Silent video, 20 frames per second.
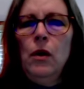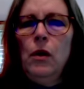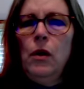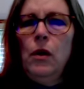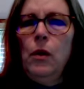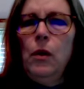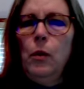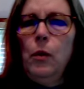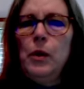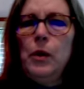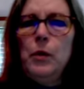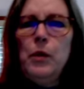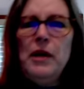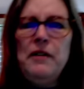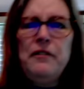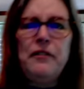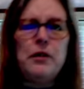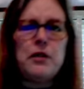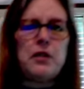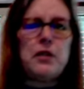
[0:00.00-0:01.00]
When we
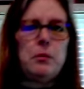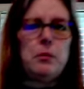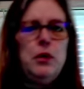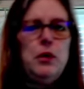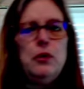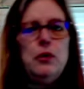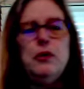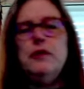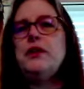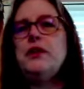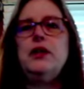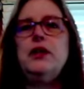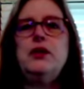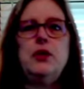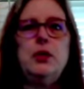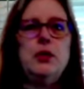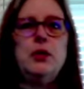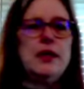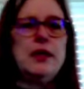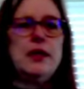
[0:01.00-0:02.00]
first moved to
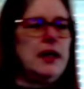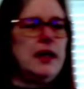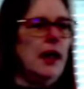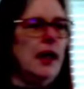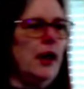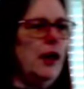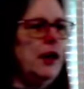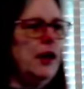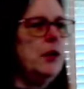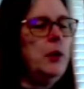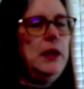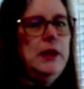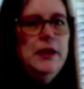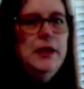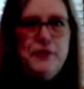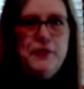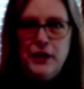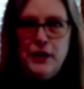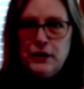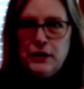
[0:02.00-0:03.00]
this area, we lived
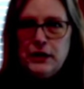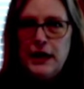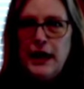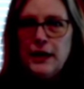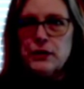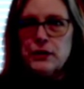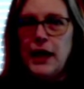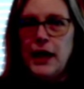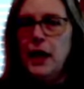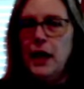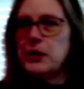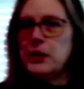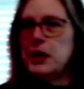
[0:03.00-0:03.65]
here in Loudoun County.